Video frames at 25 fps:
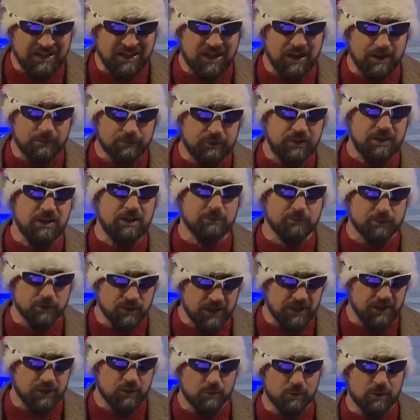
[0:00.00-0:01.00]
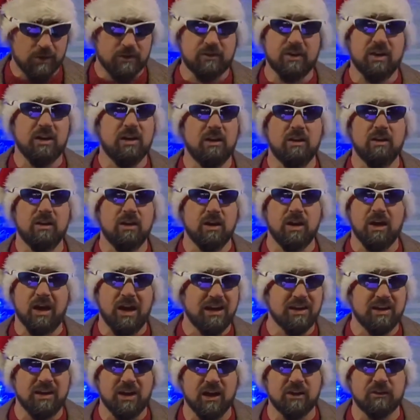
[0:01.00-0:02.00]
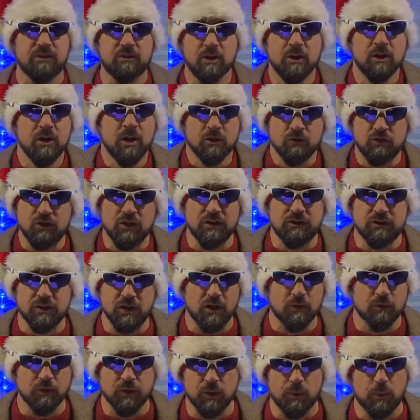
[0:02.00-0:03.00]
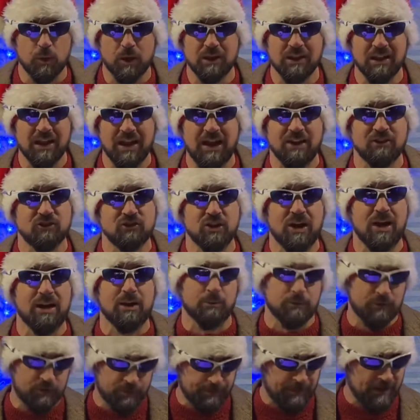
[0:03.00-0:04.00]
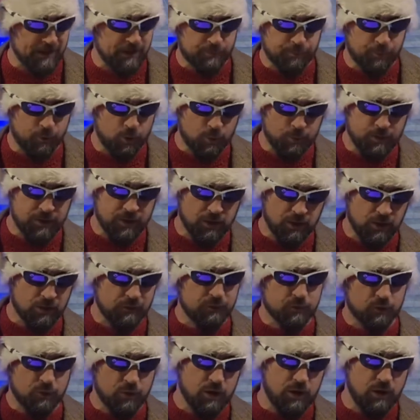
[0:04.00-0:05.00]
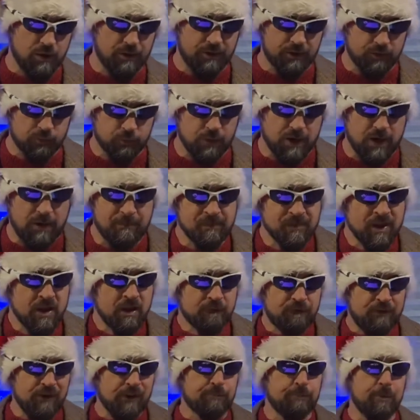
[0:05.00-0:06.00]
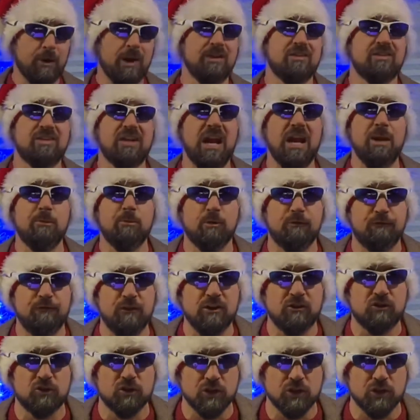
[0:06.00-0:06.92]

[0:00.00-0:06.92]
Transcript: on Team Linkowitz in the, I guess, just one last shot at respectable. We could also call it as well. Fifth place game will feature